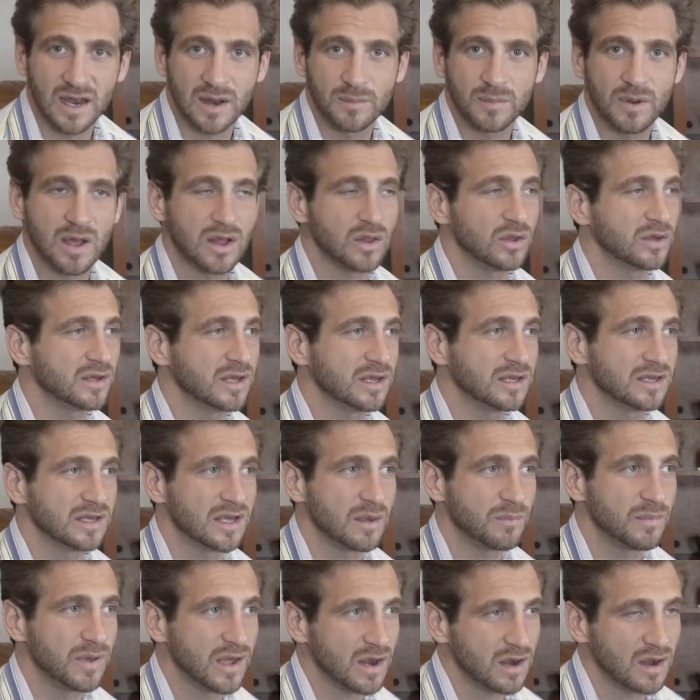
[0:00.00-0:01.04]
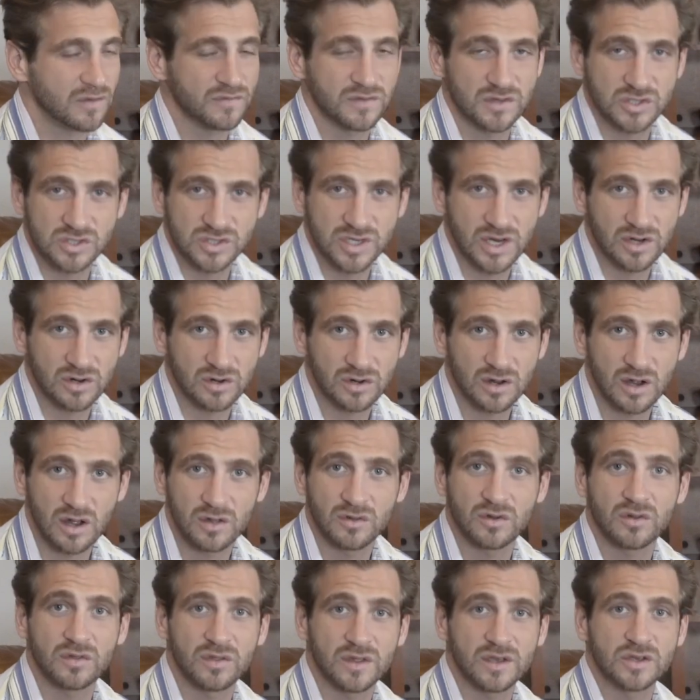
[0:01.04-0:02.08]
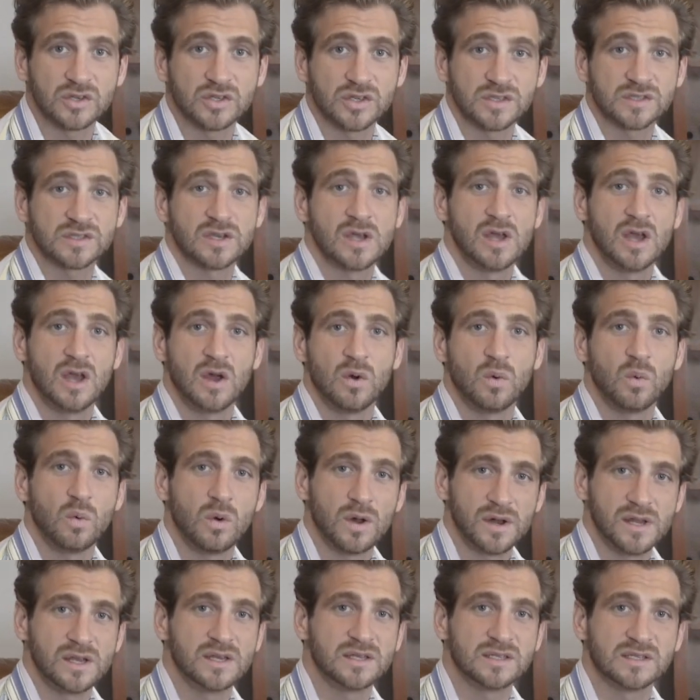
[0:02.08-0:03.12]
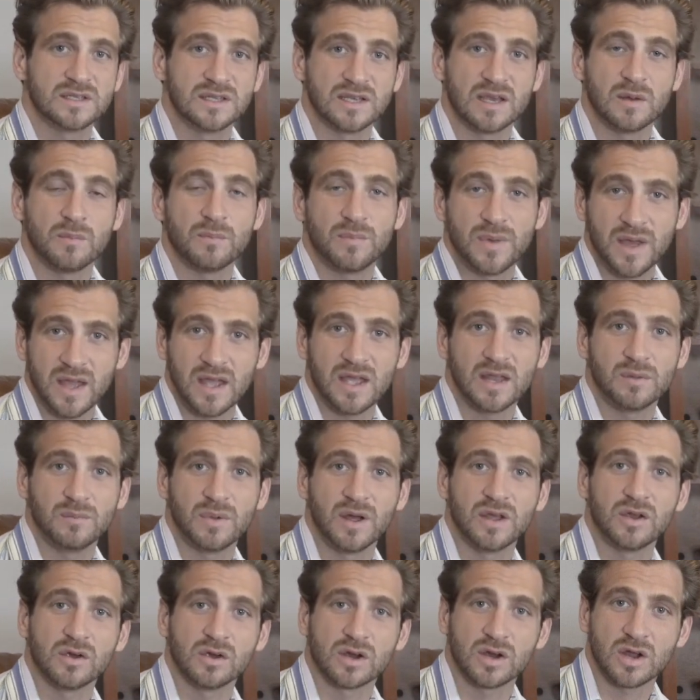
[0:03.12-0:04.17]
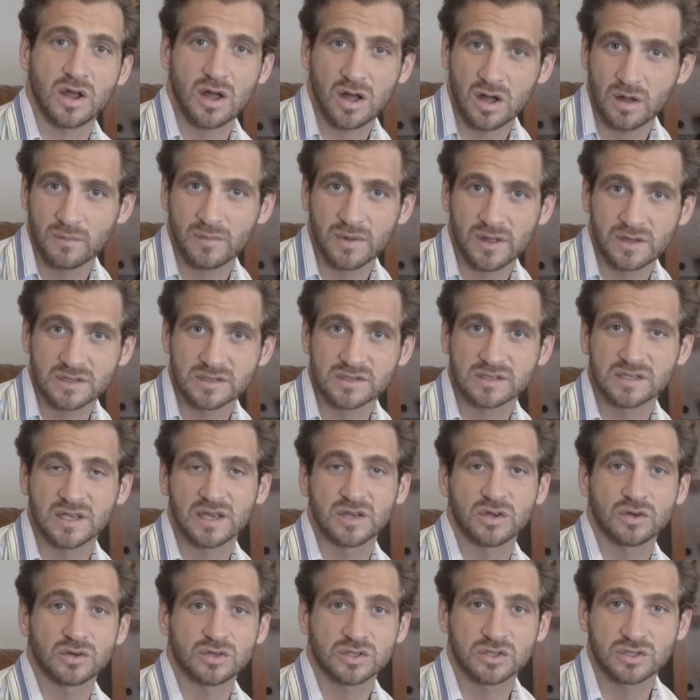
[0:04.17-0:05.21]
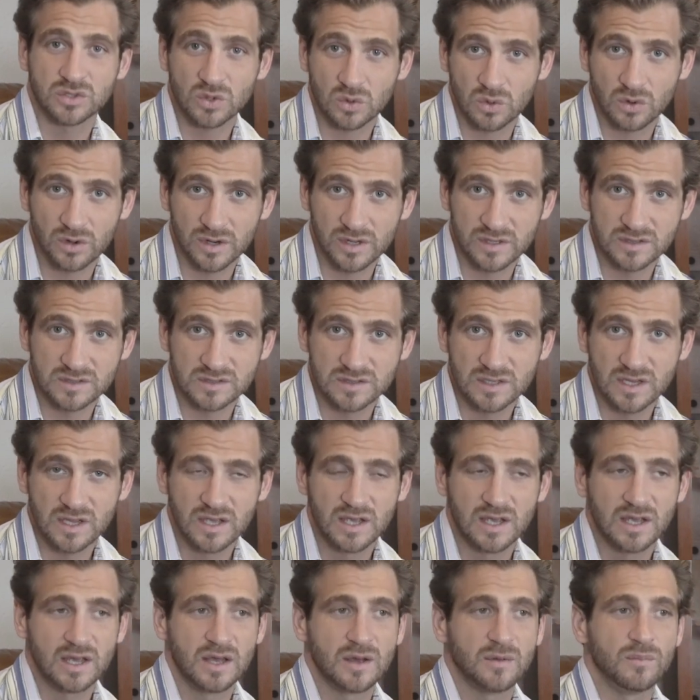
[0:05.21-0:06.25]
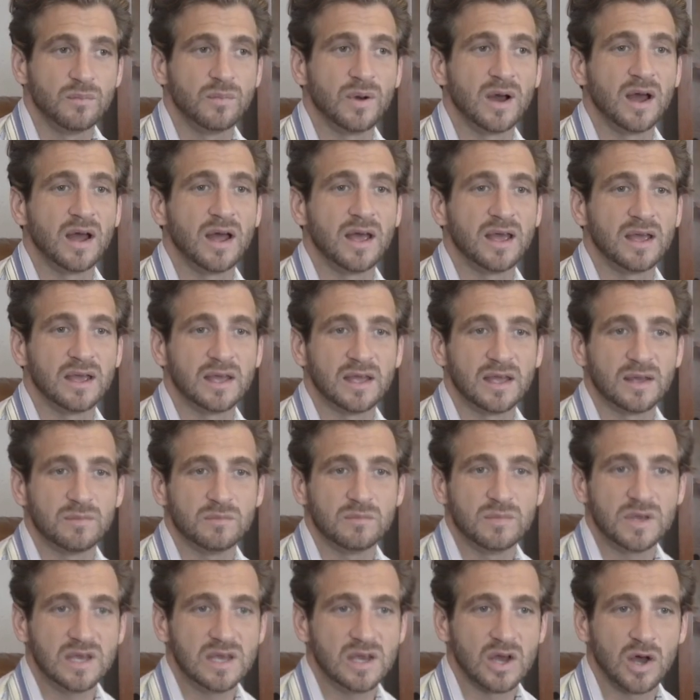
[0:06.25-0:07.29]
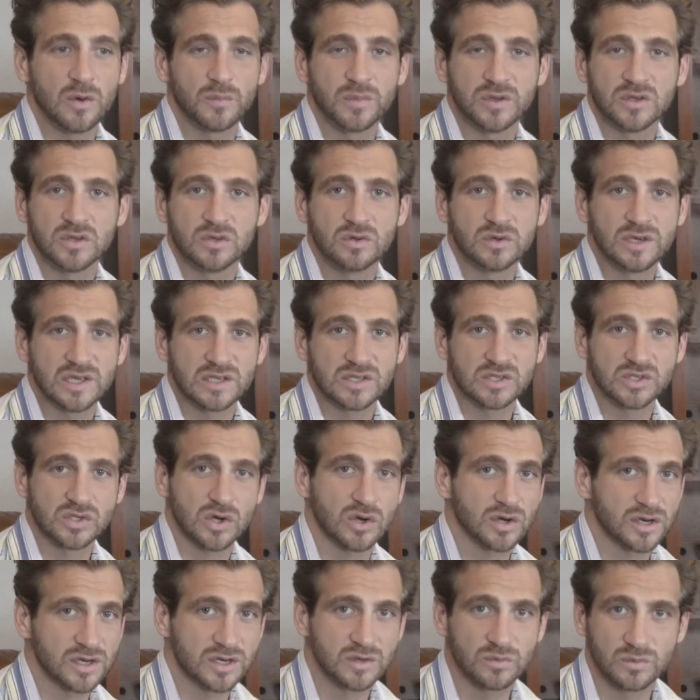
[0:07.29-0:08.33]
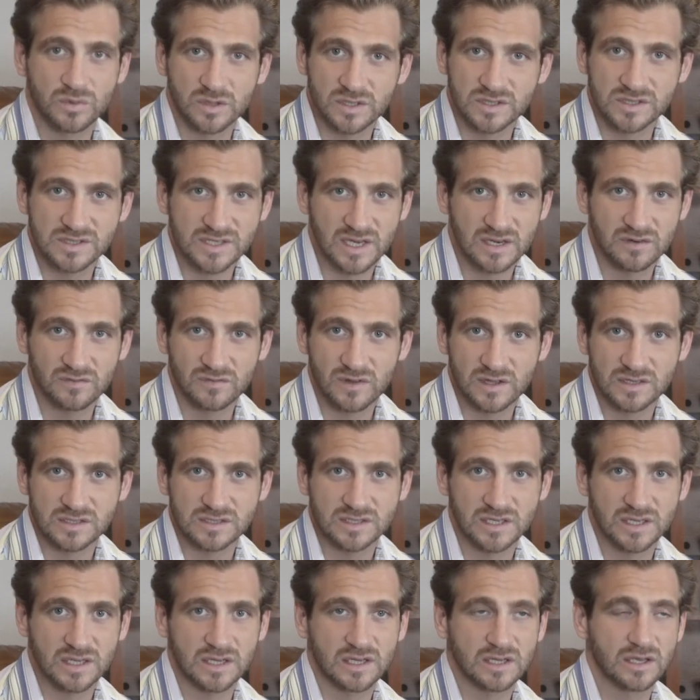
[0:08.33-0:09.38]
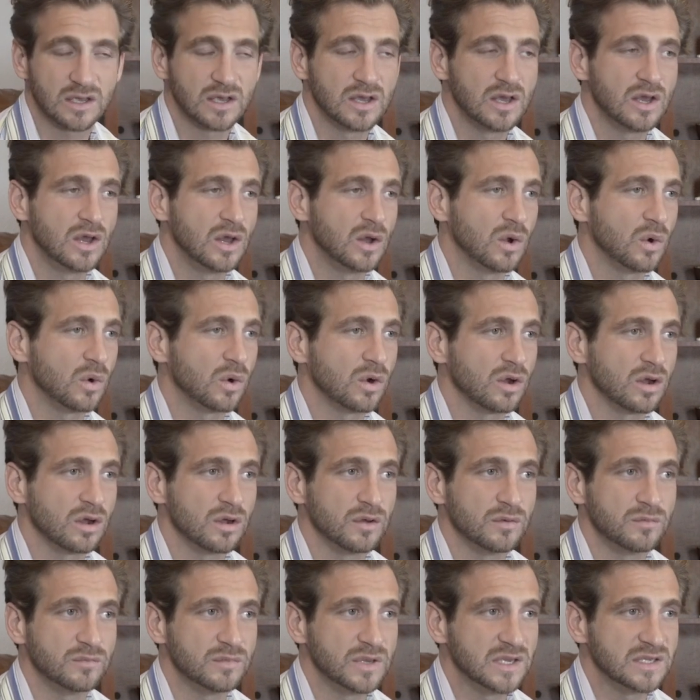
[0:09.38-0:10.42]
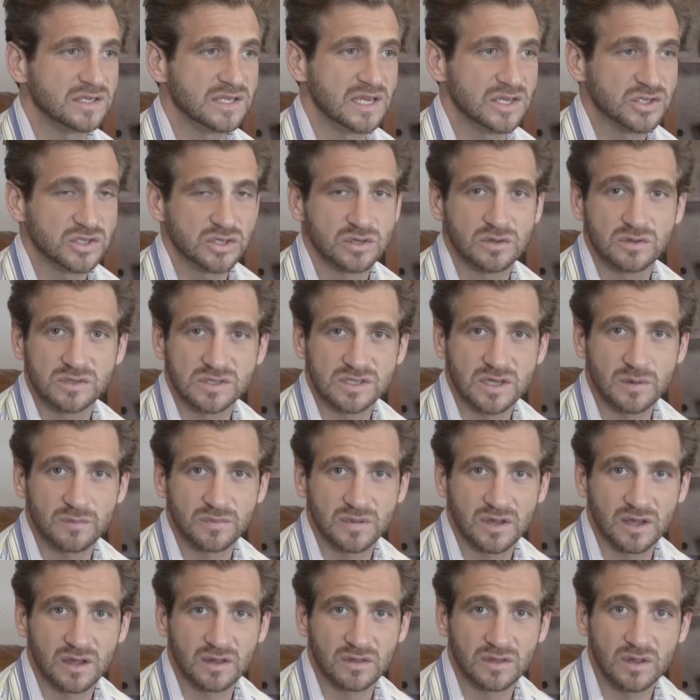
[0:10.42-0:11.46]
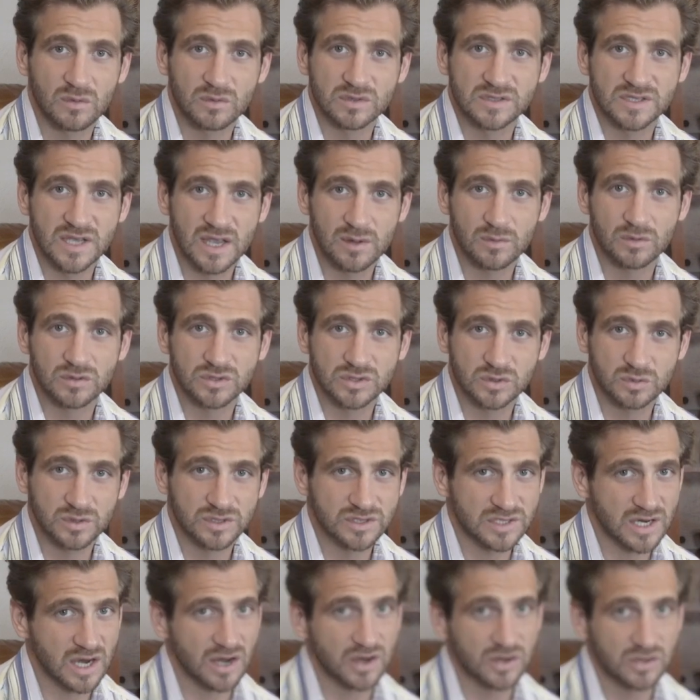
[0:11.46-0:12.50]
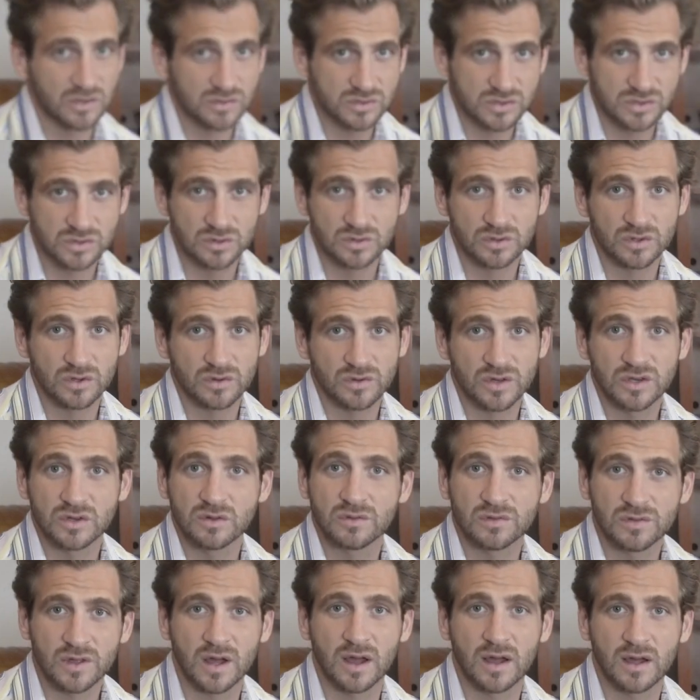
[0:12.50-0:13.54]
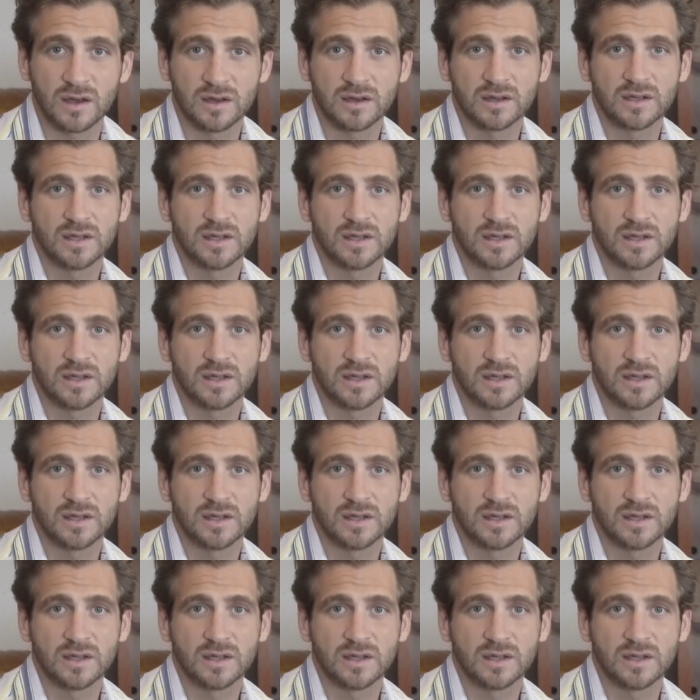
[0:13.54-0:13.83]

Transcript: I'm not looking to get paid off this channel, other than just wanting to get paid by your comments and your stories, by me helping you get started in real estate investing, or me teaching you something that was able to retire you sooner than you thought.